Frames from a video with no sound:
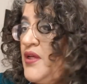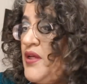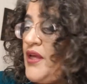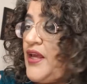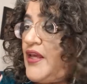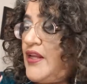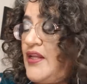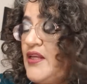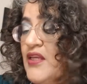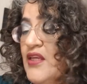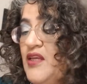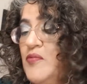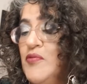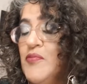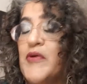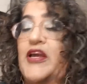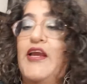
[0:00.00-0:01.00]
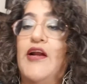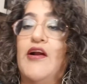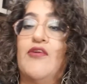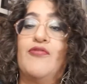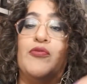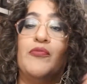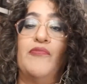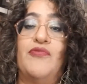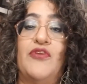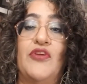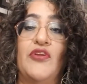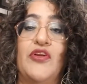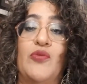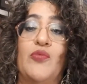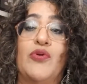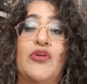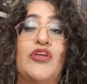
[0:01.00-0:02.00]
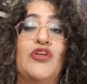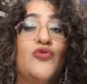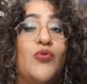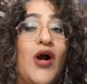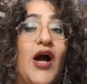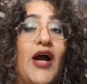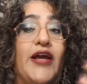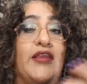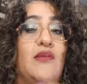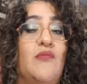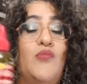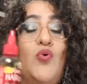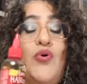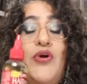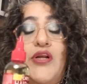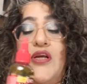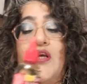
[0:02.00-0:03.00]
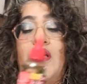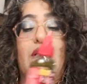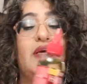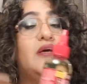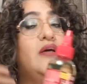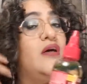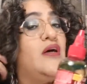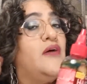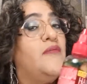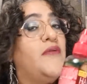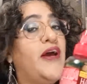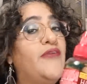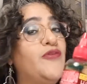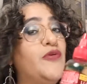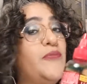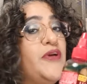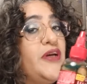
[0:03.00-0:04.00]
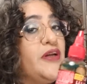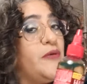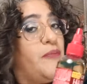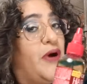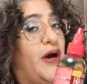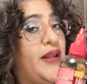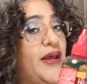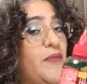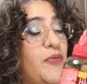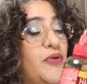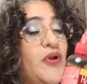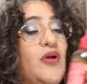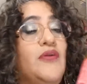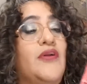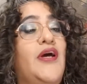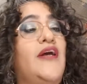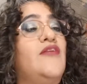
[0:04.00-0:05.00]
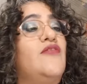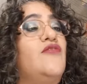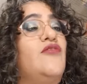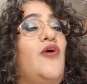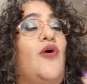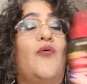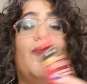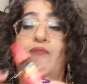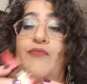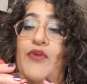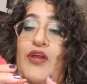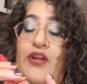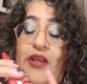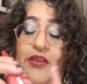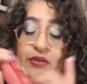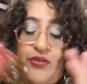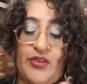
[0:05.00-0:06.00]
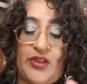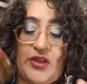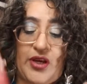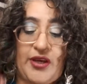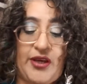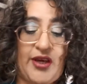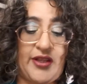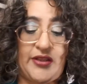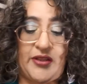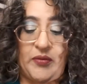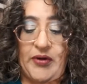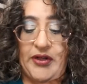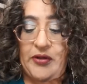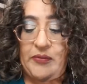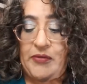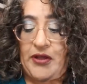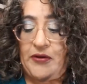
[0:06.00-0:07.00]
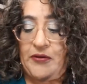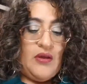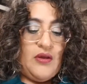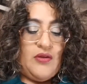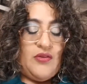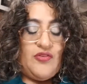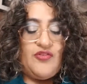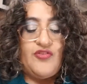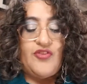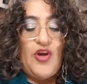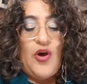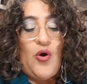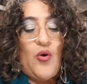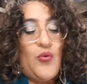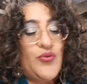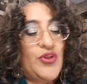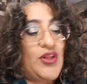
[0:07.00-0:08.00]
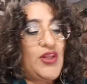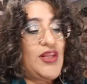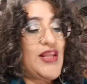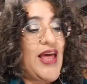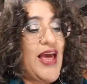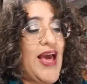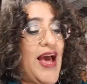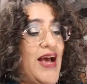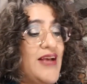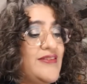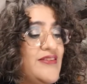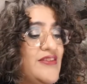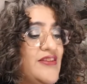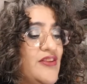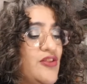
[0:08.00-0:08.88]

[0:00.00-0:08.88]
and it keeps my hair from feeling really dry in the morning after being in a pineapple all night. So another thing I highly recommend. So the last